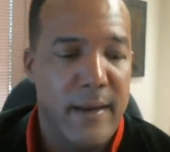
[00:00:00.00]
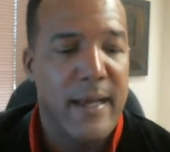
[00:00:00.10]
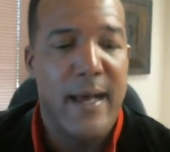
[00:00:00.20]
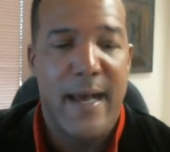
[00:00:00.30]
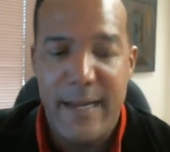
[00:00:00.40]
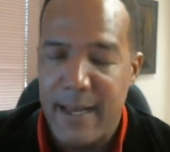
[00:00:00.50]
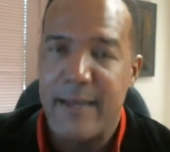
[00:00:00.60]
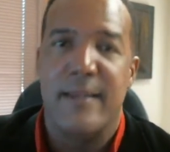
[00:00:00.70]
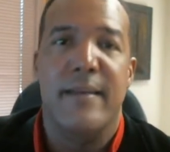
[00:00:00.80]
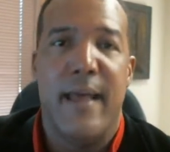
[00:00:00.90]
I, I i
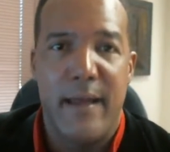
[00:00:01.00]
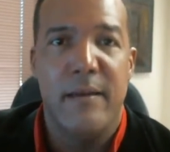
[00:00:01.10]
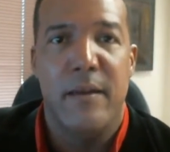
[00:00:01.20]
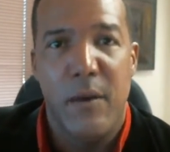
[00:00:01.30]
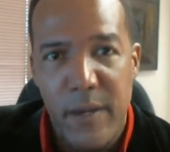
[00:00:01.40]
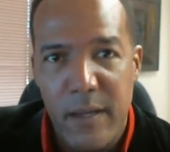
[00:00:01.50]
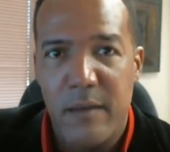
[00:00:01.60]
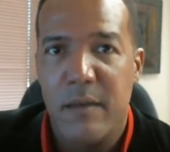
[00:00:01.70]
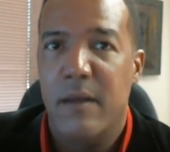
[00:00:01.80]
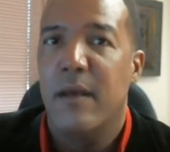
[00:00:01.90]
did that you know and then